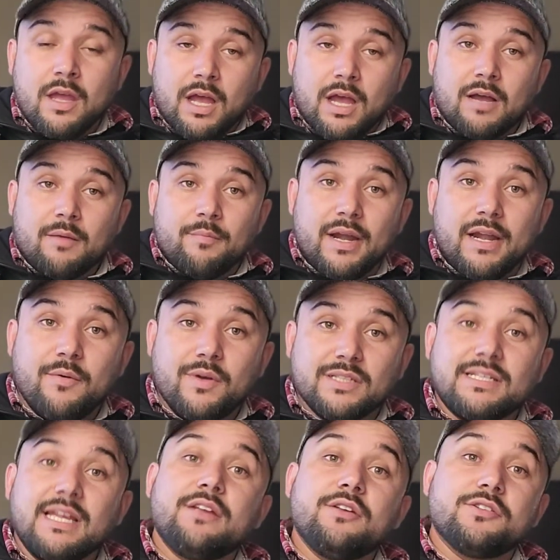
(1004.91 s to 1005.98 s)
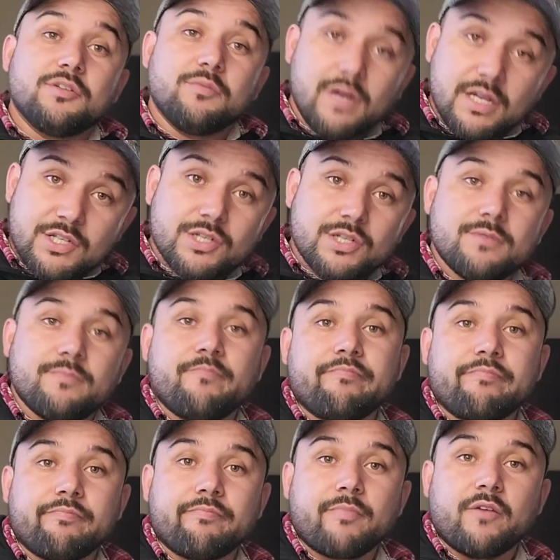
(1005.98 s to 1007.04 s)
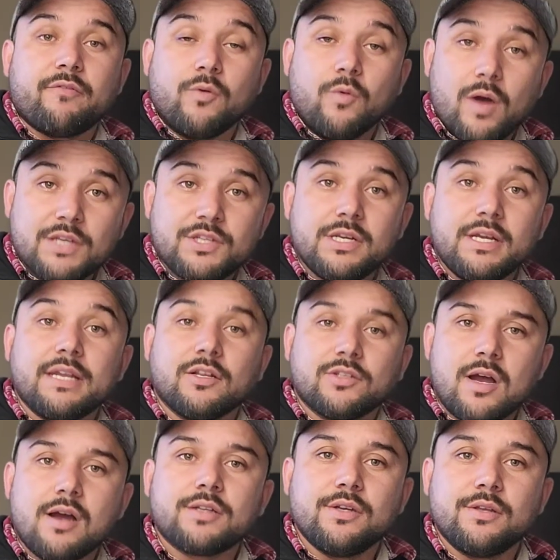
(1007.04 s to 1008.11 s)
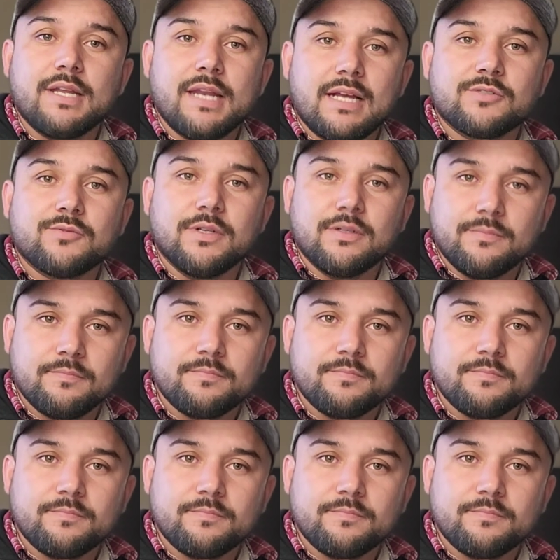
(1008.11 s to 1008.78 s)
But anyways, thank you so much for watching, and I'll talk to you in the next one.